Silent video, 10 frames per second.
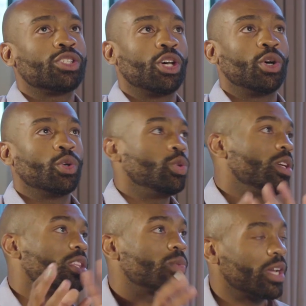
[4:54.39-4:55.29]
So you
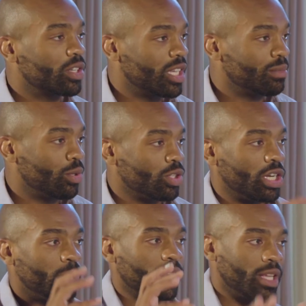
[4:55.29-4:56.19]
get the record label, you're
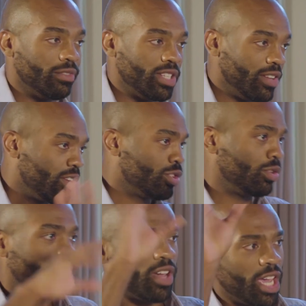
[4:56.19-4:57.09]
in with Clive Davis,
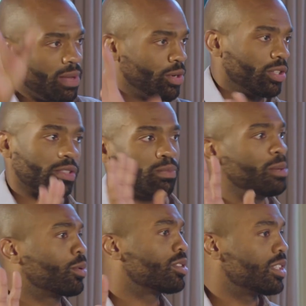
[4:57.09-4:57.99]
you're fame,
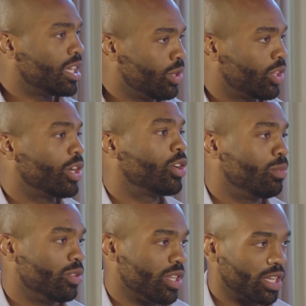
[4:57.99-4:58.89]
people are seeing you, they're hearing your
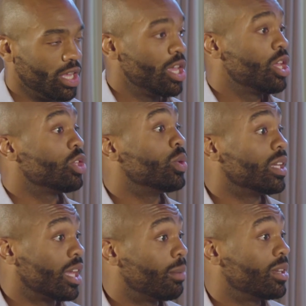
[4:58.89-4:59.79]
music, you
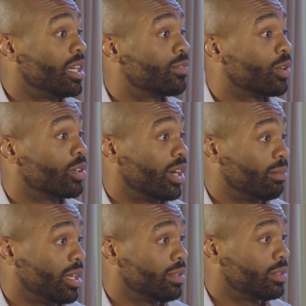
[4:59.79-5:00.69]
get nominated for a
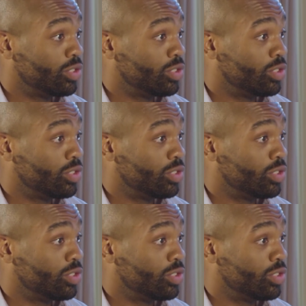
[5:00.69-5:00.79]
Grammy.